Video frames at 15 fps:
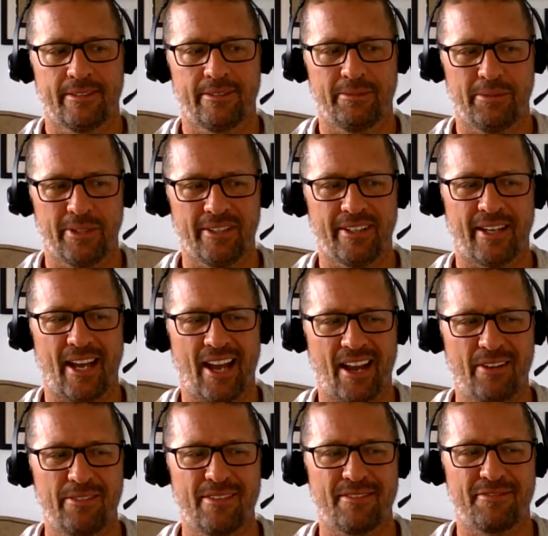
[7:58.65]
really
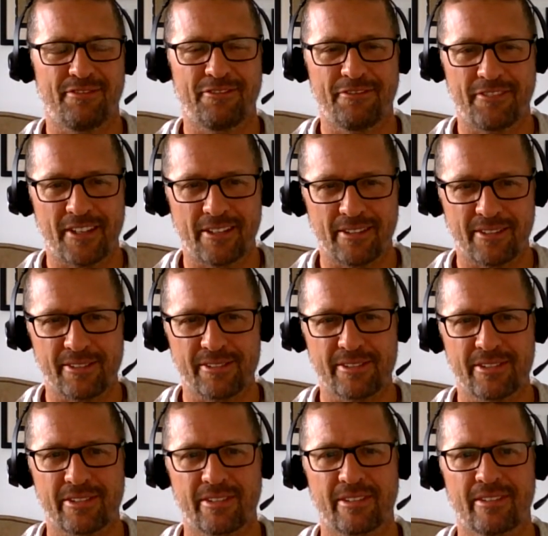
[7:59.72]
how it
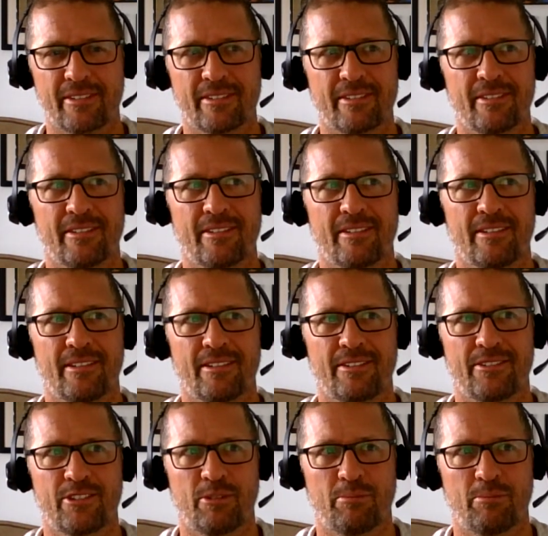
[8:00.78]
feels to